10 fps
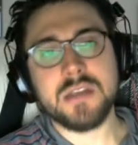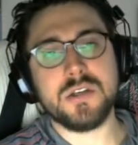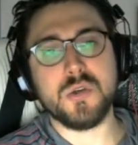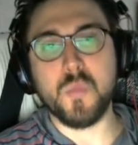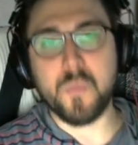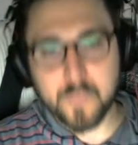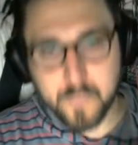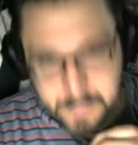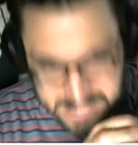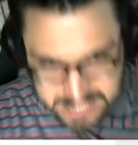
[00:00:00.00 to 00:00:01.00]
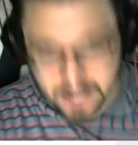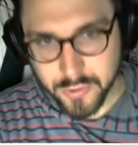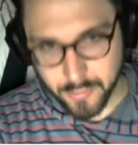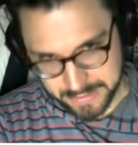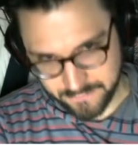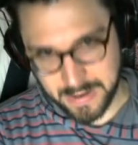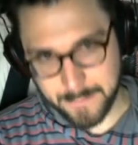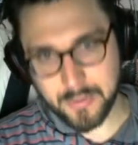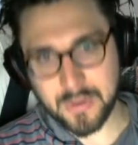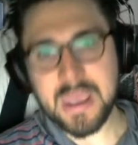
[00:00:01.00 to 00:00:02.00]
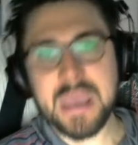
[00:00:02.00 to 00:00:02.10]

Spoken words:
to kill the Red Viper,